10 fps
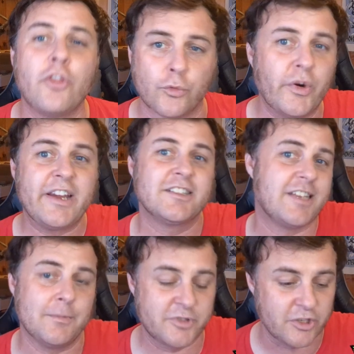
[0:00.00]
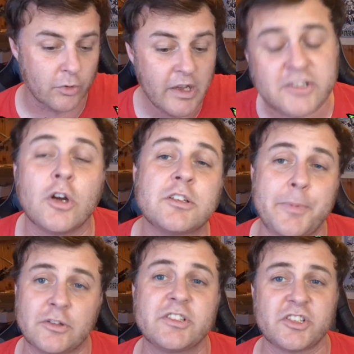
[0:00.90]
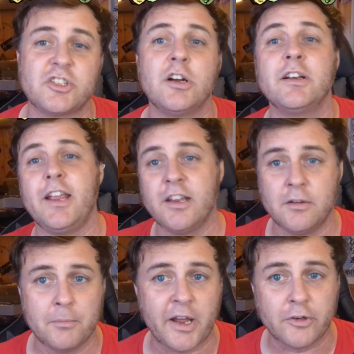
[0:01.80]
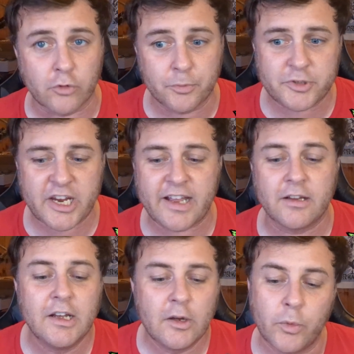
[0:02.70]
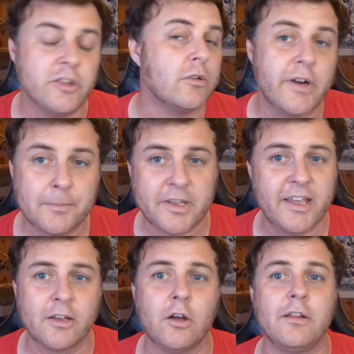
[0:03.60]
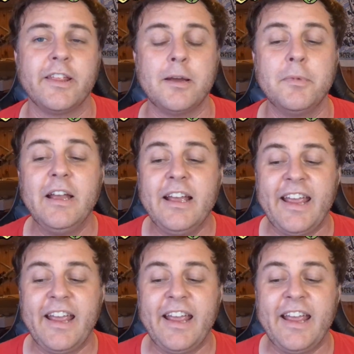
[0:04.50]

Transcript: The Ring tempts you. I talked about this a ton in my group chat with the Ramp Gang and all them.